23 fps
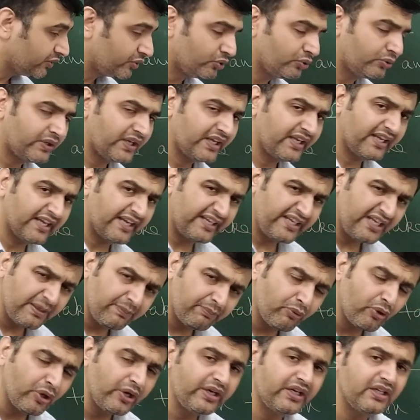you take any
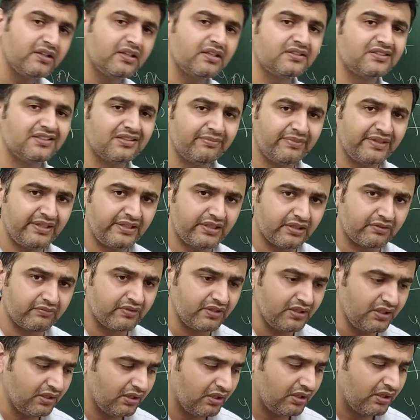point in the
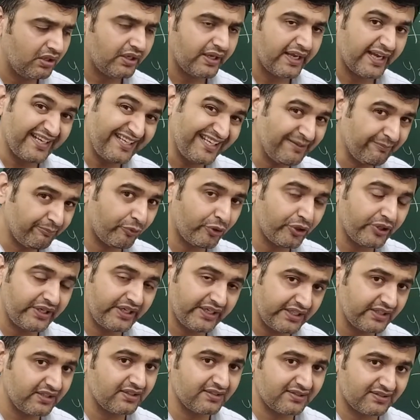subinterval, and
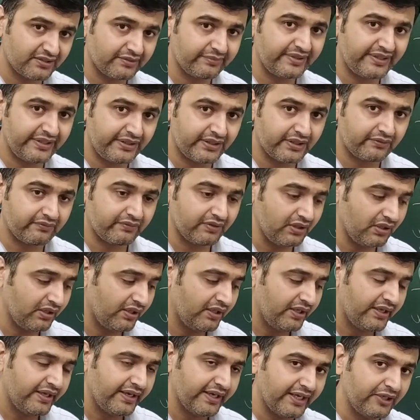
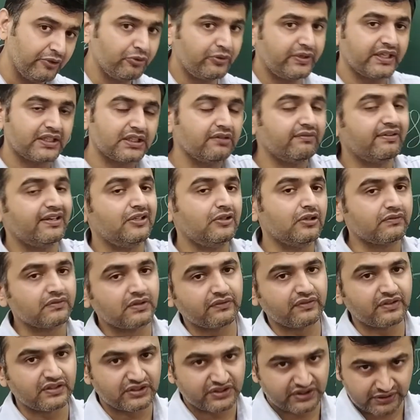you take the value of the
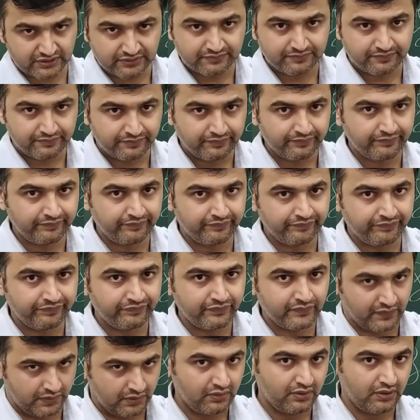function.
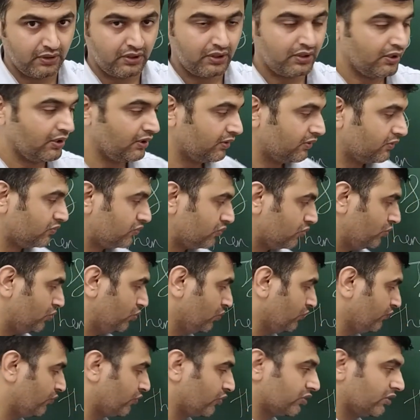So
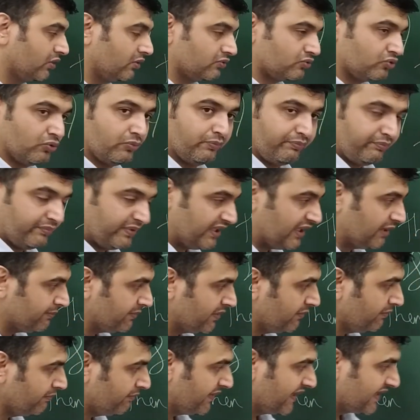look for the
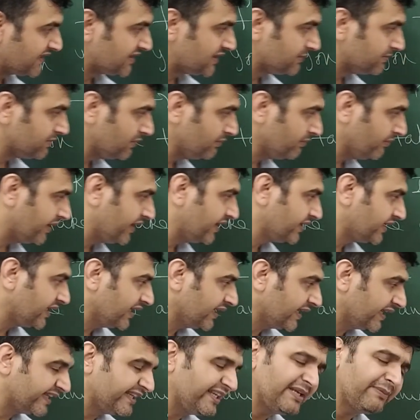minimum, maximum, and
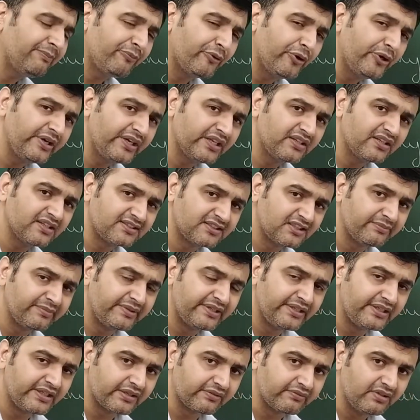take any point in the
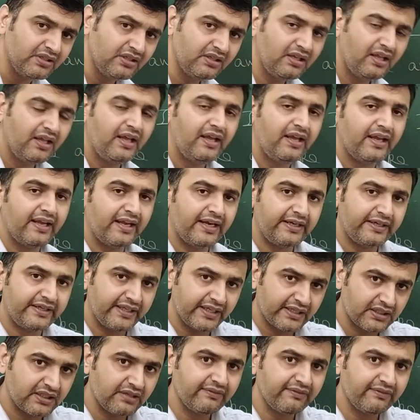subinterval and take the